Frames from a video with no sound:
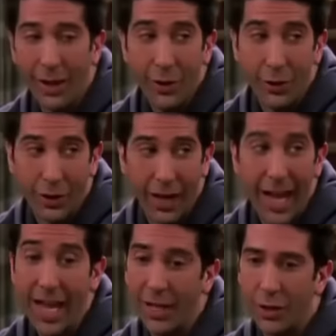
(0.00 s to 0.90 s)
and was
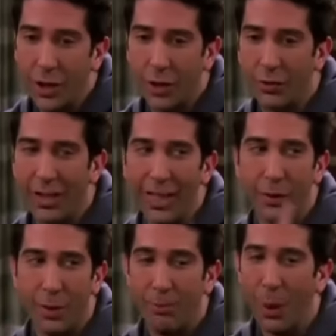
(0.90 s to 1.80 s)

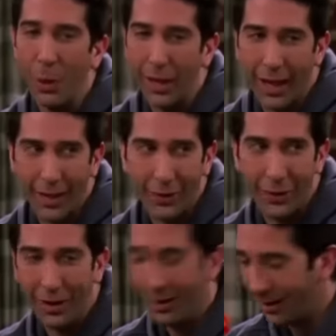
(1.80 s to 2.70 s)
incredibly
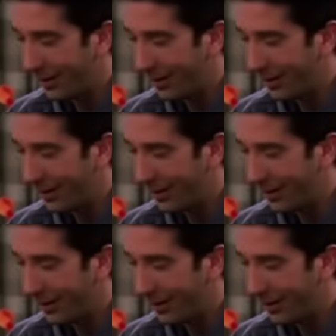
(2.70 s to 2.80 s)
revealing and